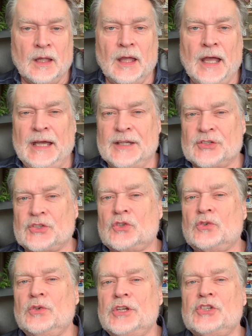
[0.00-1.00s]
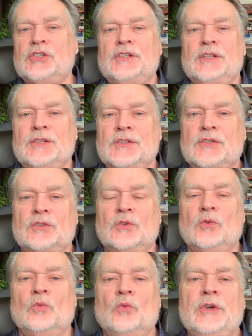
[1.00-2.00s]
As Christians,
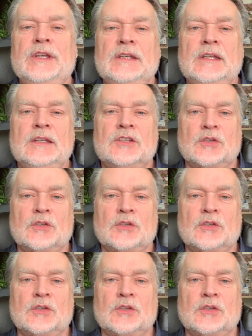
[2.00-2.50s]
we need